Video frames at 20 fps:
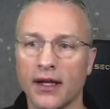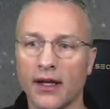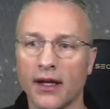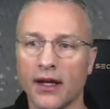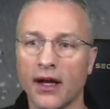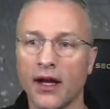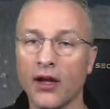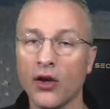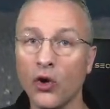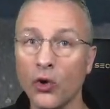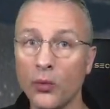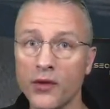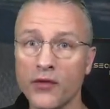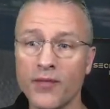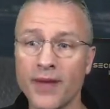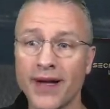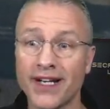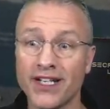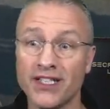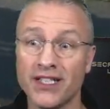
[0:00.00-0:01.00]
I hope you've
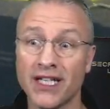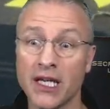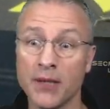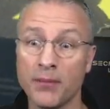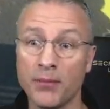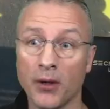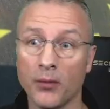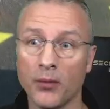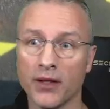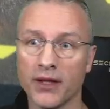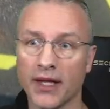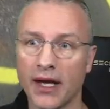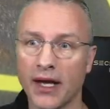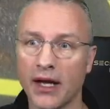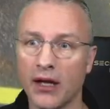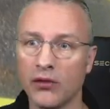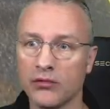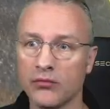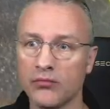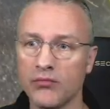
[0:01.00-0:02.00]
managed to keep up with that.
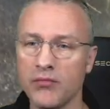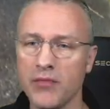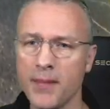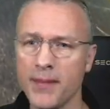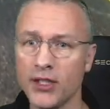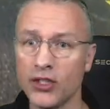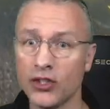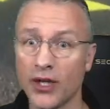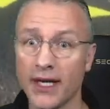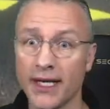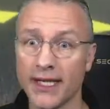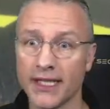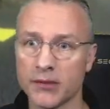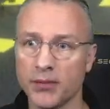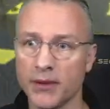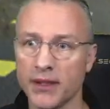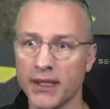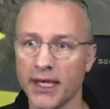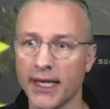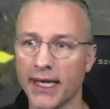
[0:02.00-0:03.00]
I'll maybe try and
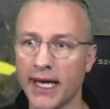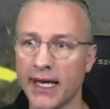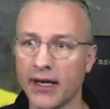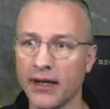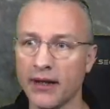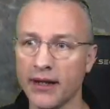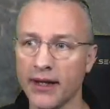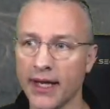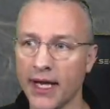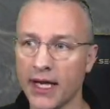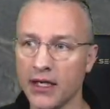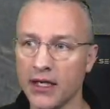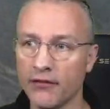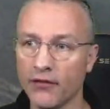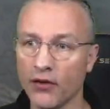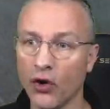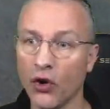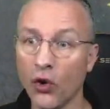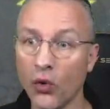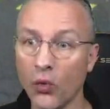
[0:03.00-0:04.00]
explain it again at the end if it
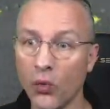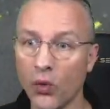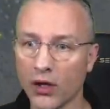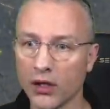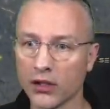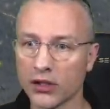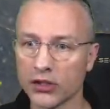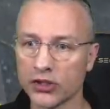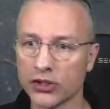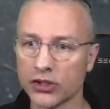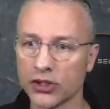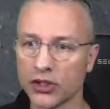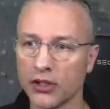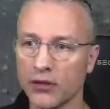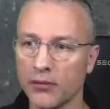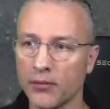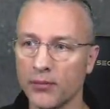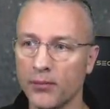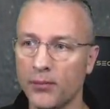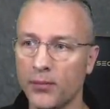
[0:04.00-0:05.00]
all works.
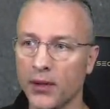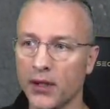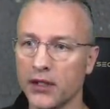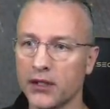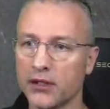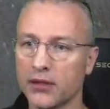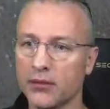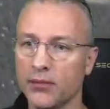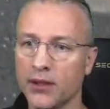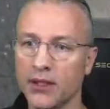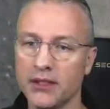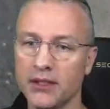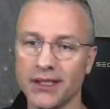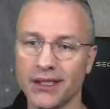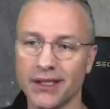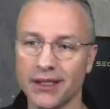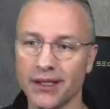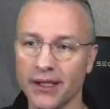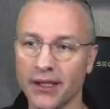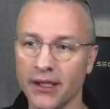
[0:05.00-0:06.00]
But
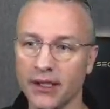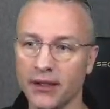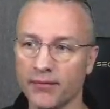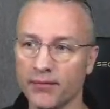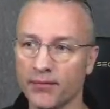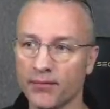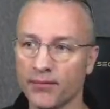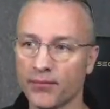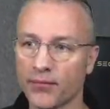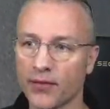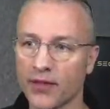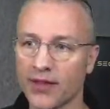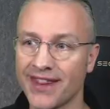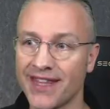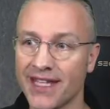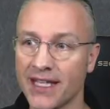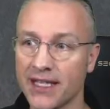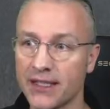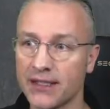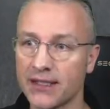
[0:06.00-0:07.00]
basically,
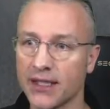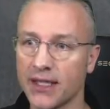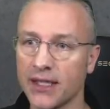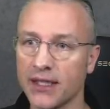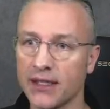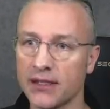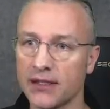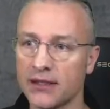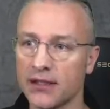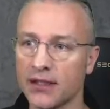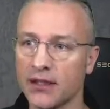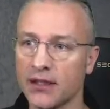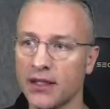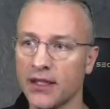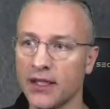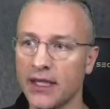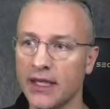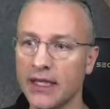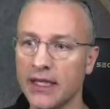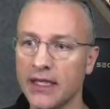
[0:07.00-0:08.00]
this is
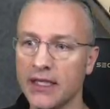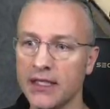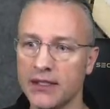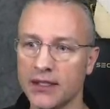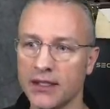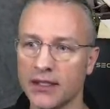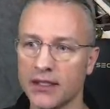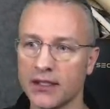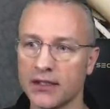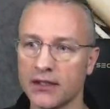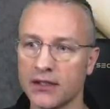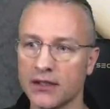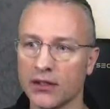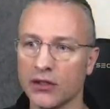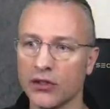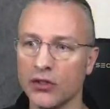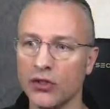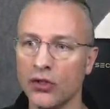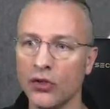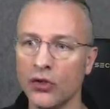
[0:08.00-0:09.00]
the easiest
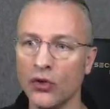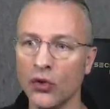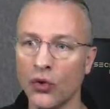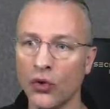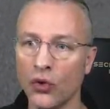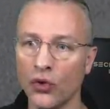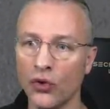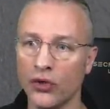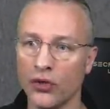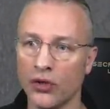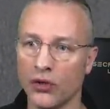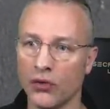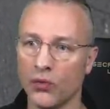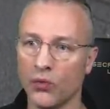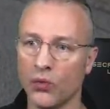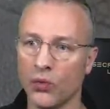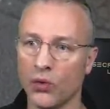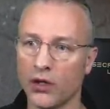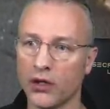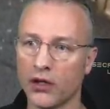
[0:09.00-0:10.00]
known
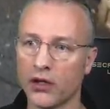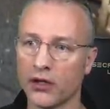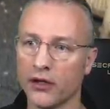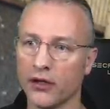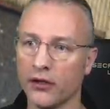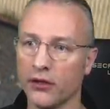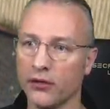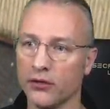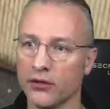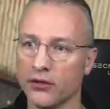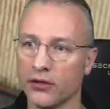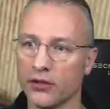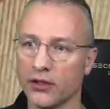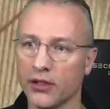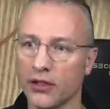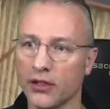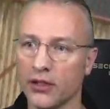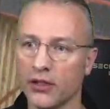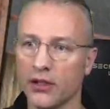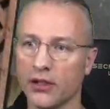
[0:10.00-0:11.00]
workaround.
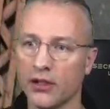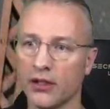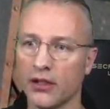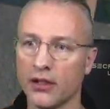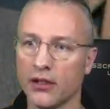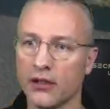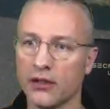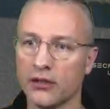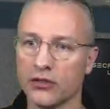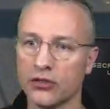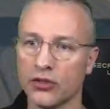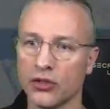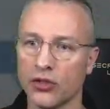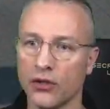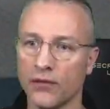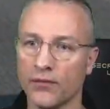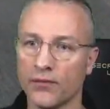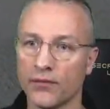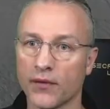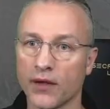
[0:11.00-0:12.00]
So,
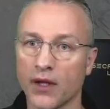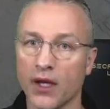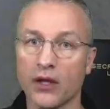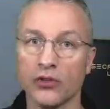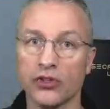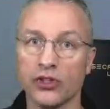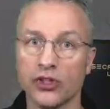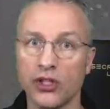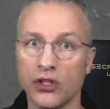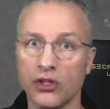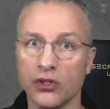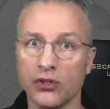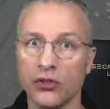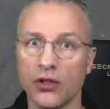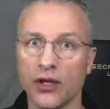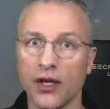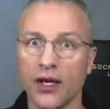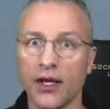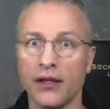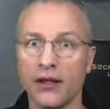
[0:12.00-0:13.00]
I'll see you
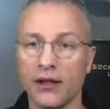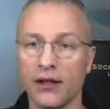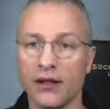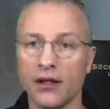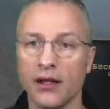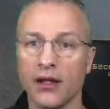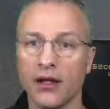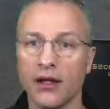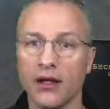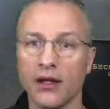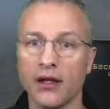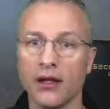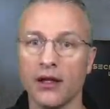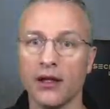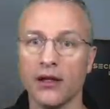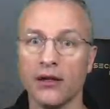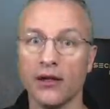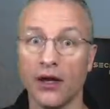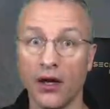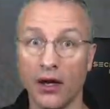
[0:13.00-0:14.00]
in
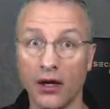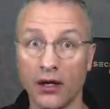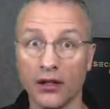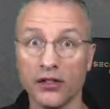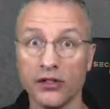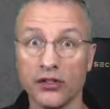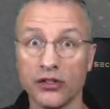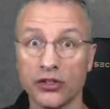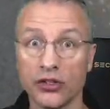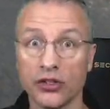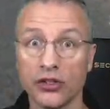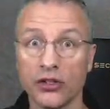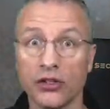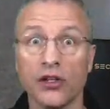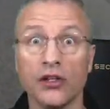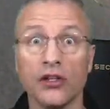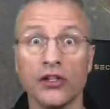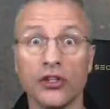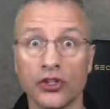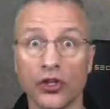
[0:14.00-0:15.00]
the Heartlands
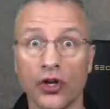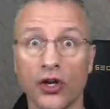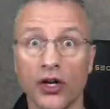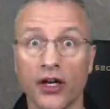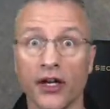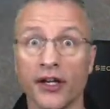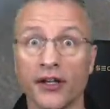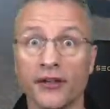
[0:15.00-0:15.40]
shortly.